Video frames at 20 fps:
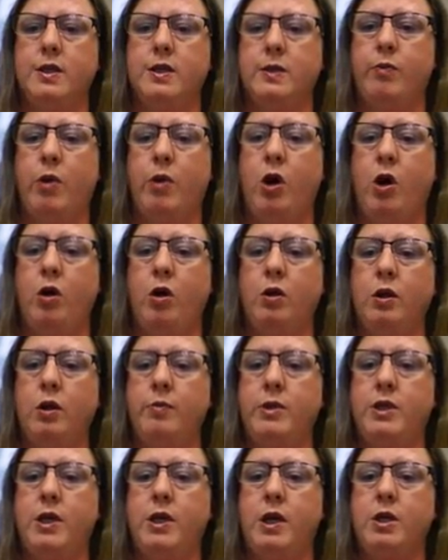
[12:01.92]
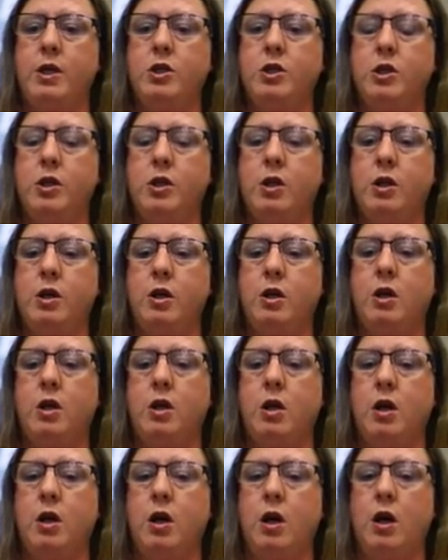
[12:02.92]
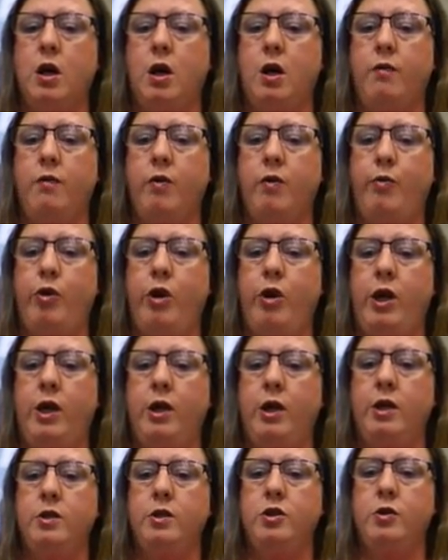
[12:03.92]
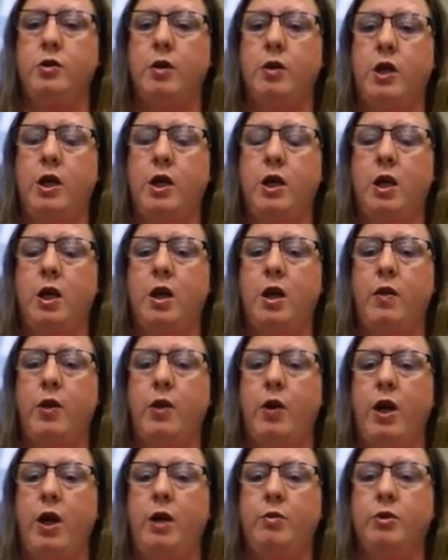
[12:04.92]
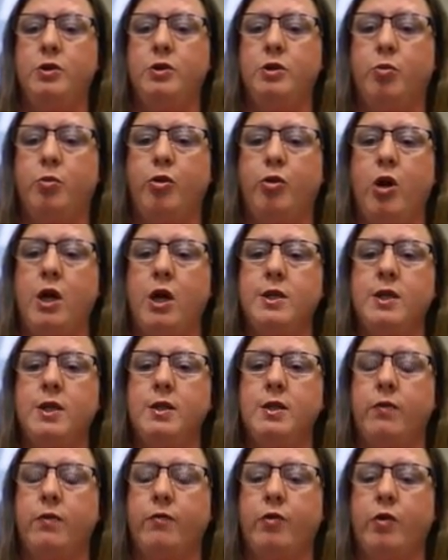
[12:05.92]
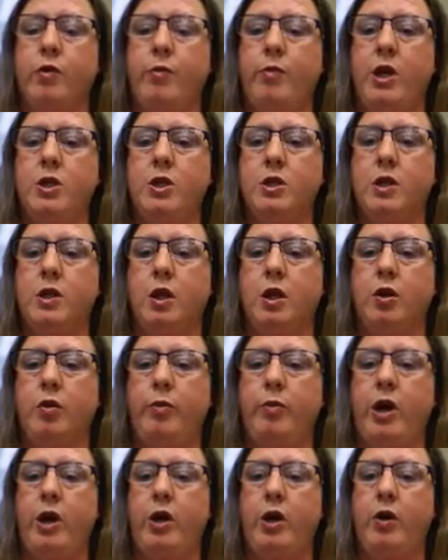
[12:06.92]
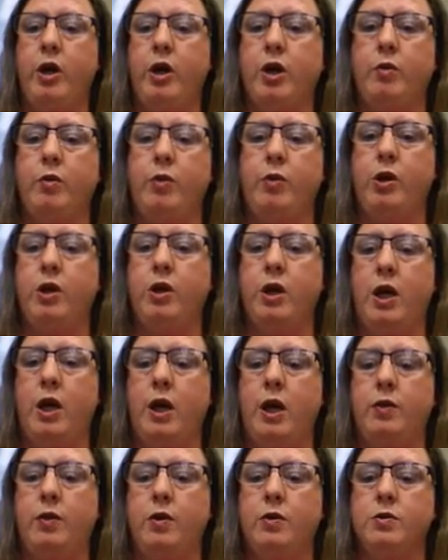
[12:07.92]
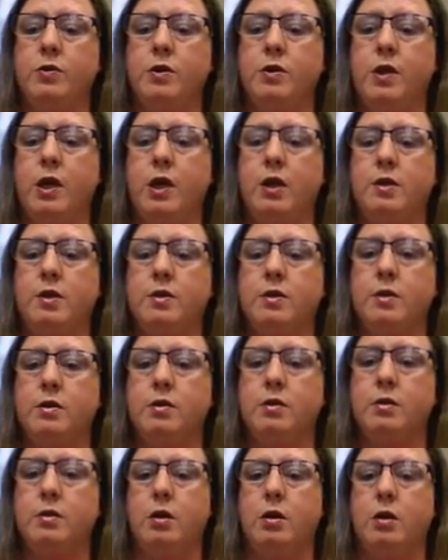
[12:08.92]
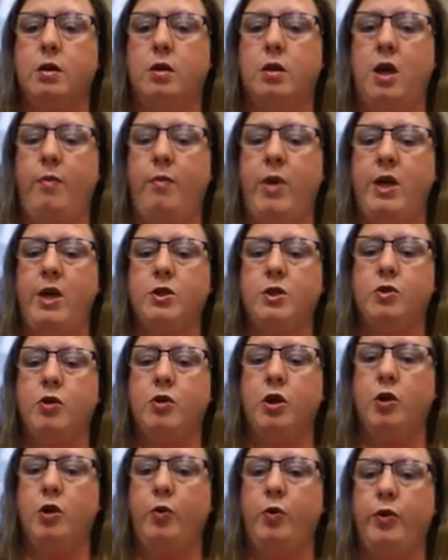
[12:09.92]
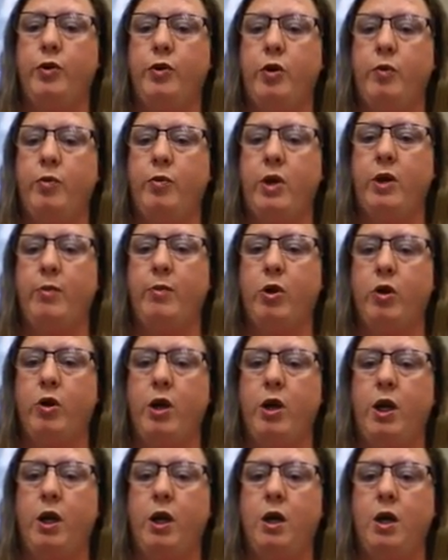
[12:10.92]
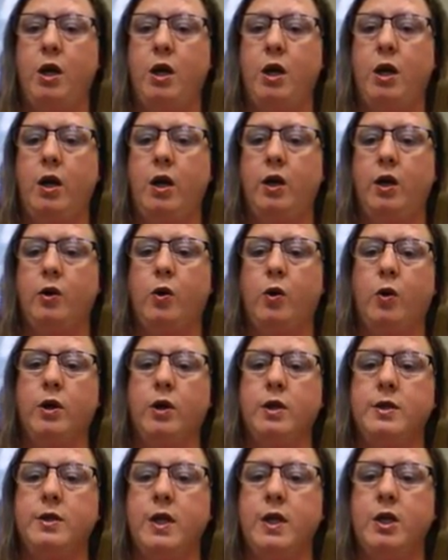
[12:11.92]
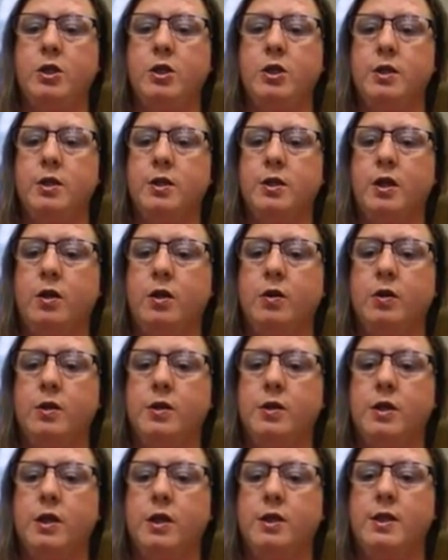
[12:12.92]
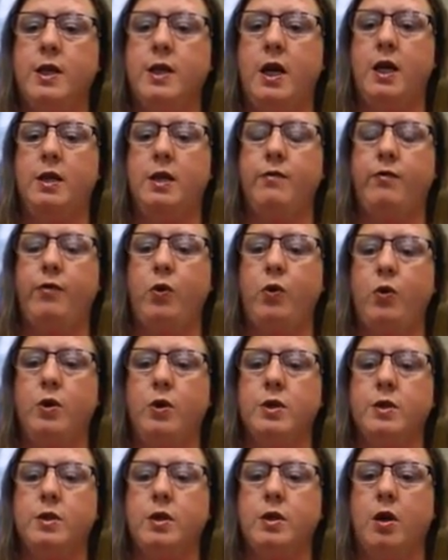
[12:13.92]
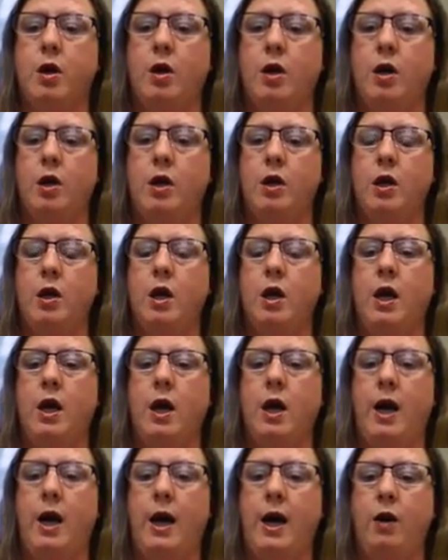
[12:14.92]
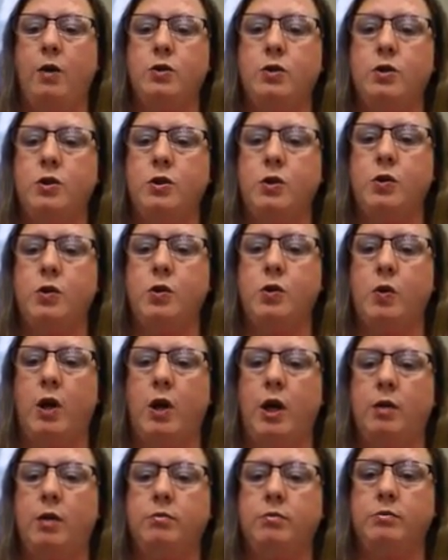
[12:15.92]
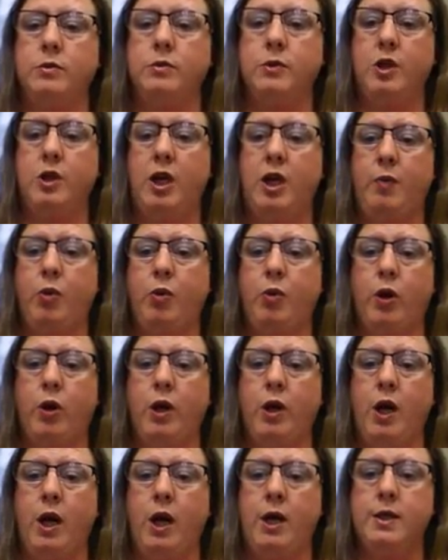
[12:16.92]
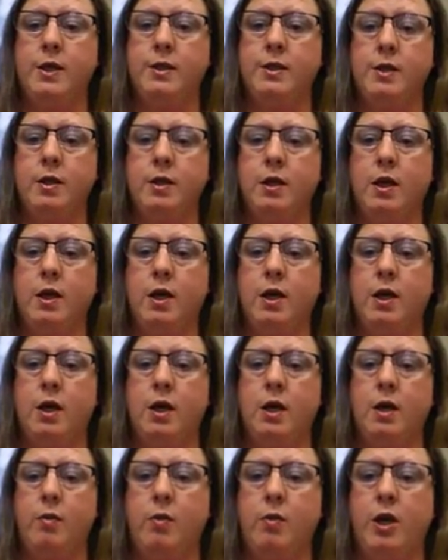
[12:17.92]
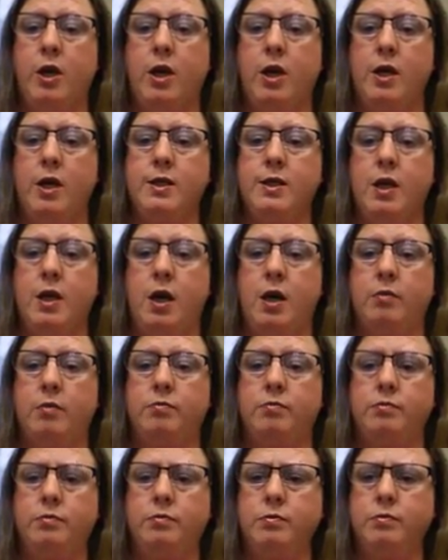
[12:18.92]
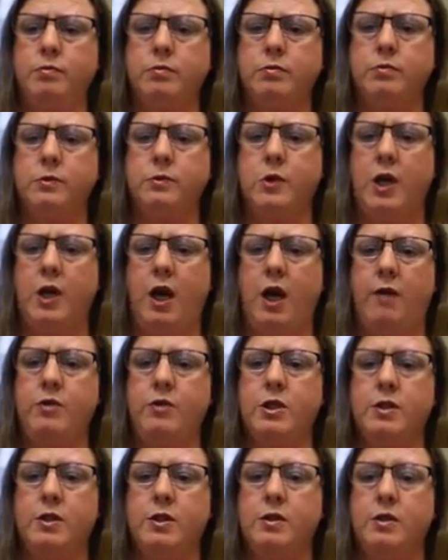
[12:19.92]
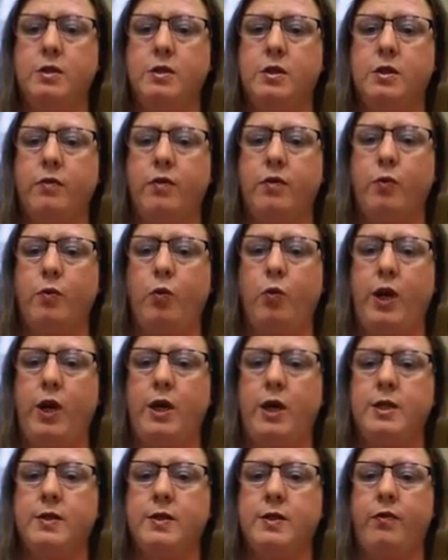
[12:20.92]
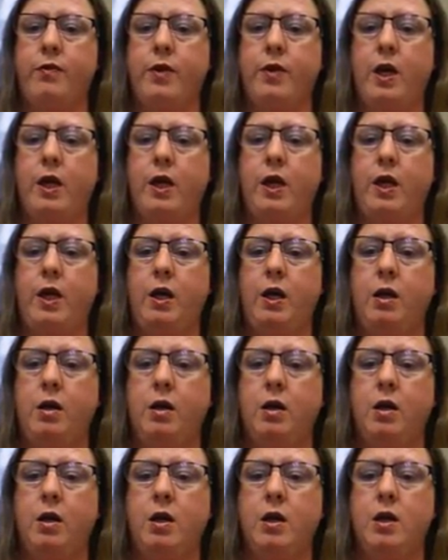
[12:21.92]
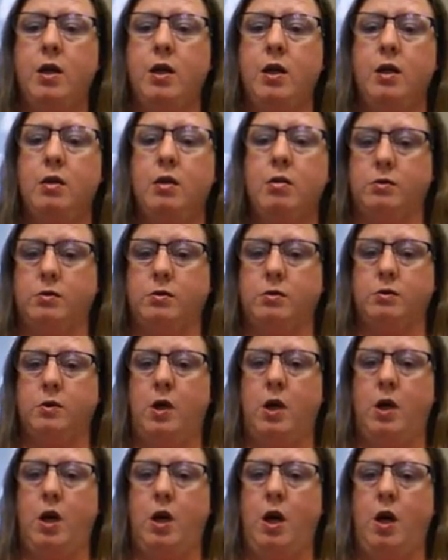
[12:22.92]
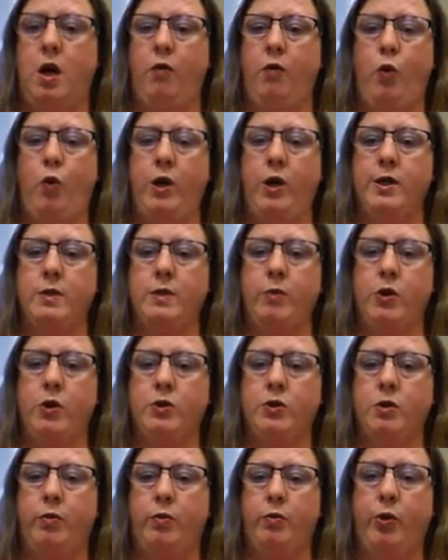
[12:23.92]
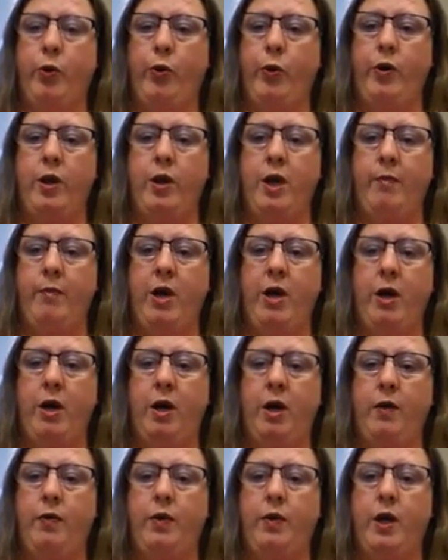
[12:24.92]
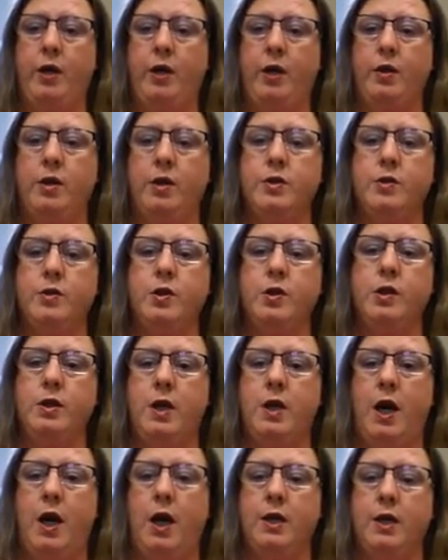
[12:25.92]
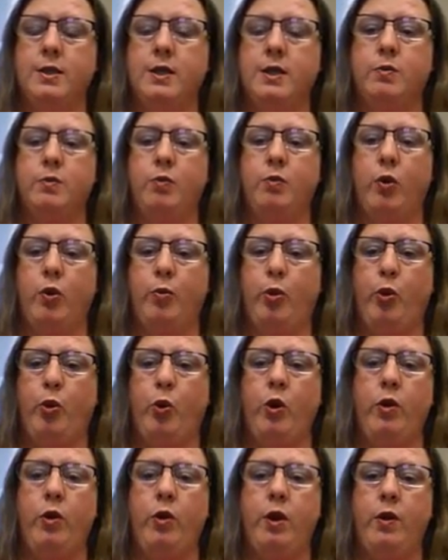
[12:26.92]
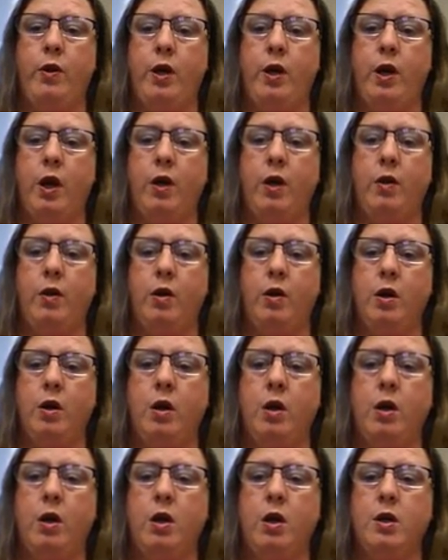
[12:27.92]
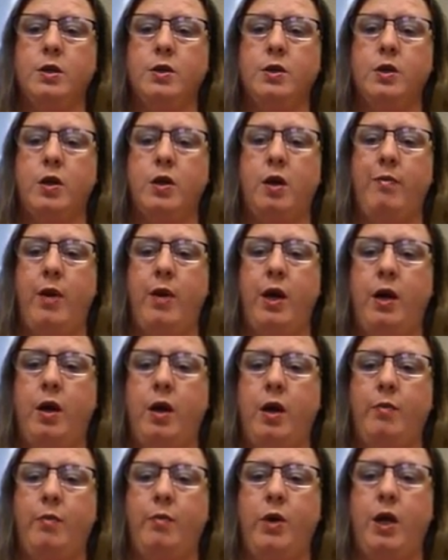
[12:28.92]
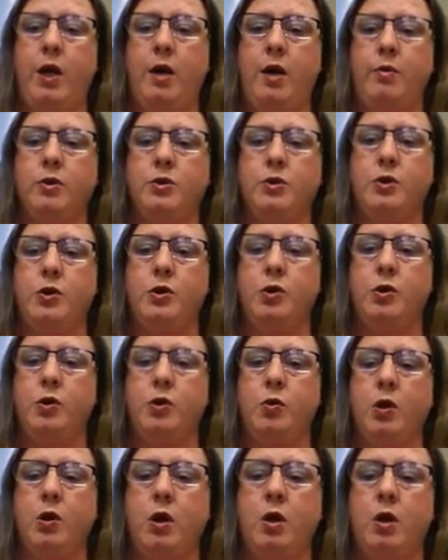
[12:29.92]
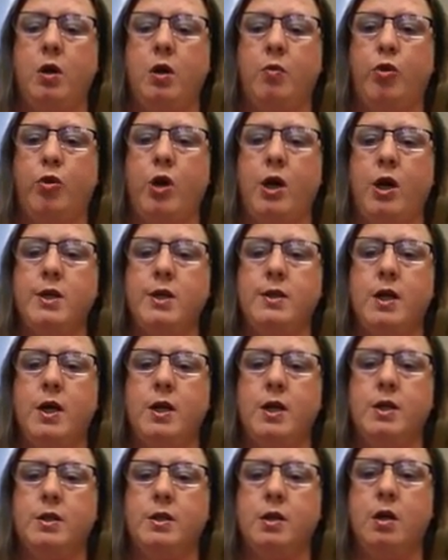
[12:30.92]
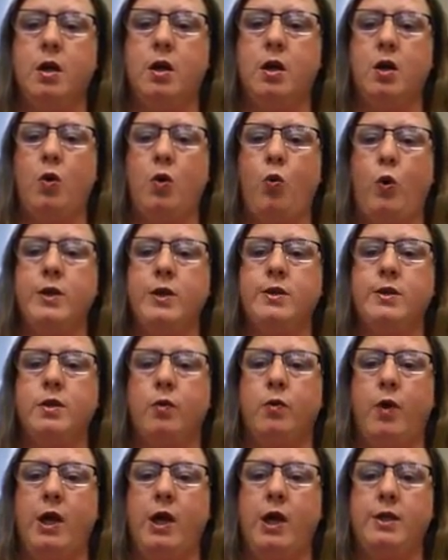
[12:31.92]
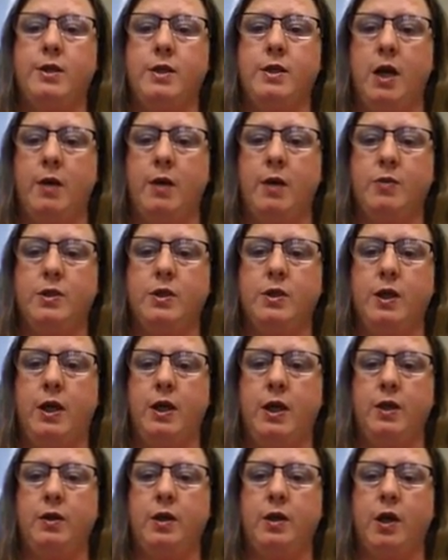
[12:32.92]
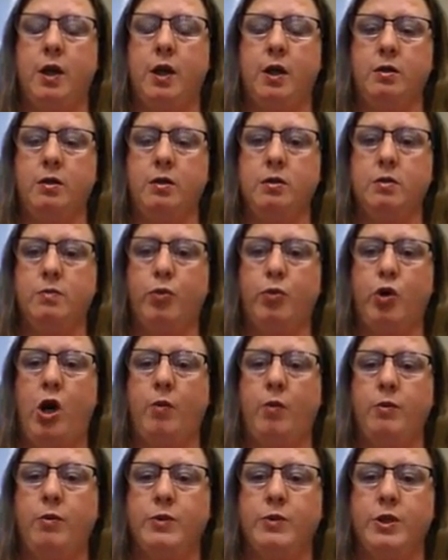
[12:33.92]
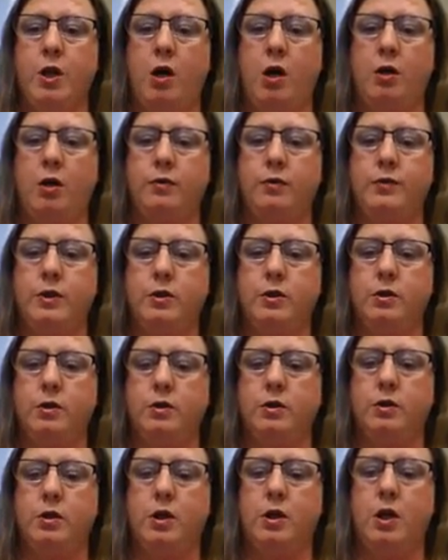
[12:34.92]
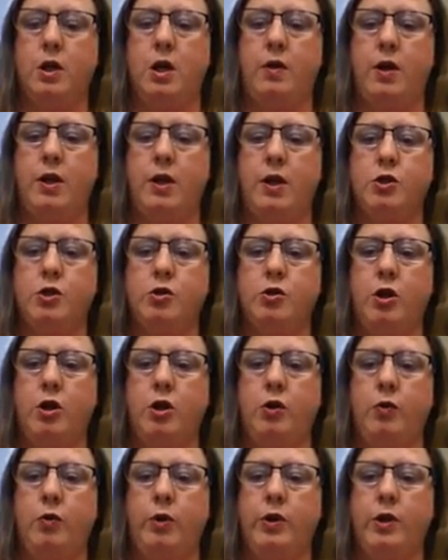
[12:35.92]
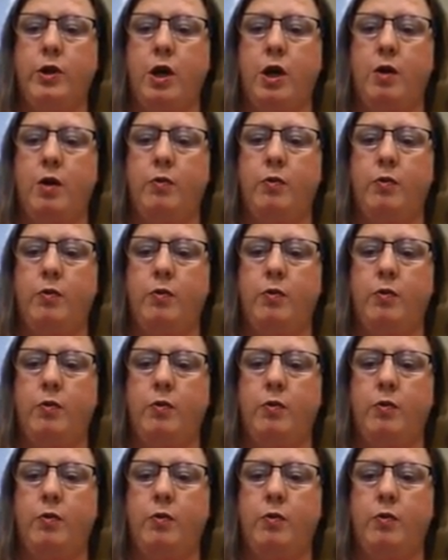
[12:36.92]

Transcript: a small limitation of a brain injury, they're able to process information a little better and communicate those things. They may struggle with their memory and organization skills and staying focused on how to keep organized because they have just different ways of thinking of what is most important. They may not think that a certain task is more important than the other, so they may not be able to process what's the right steps to get the problem solved. They struggle with